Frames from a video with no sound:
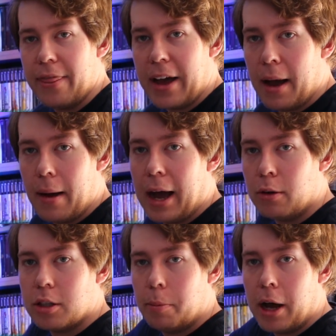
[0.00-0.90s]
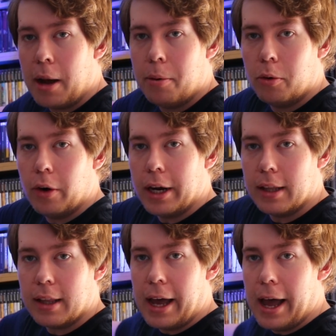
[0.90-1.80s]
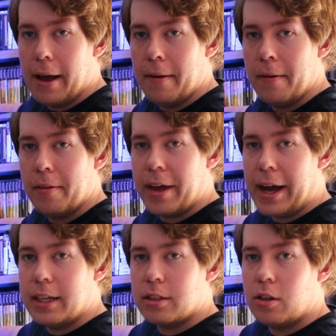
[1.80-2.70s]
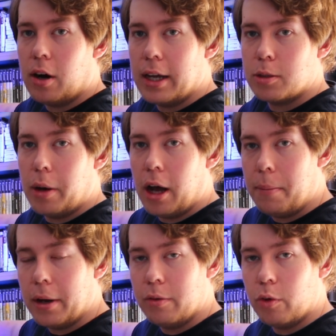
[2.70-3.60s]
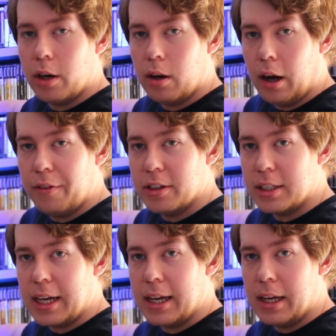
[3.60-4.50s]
that outer purple ring there, that is not as purple in real life as it